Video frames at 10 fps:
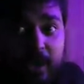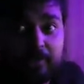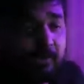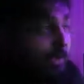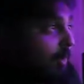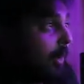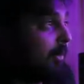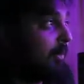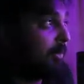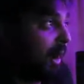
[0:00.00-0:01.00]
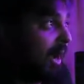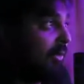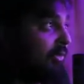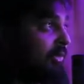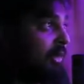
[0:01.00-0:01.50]
actually want me to
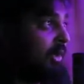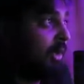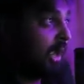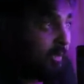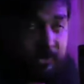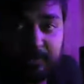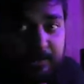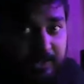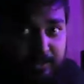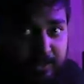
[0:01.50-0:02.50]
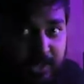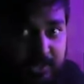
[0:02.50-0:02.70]
browse and this is a big thing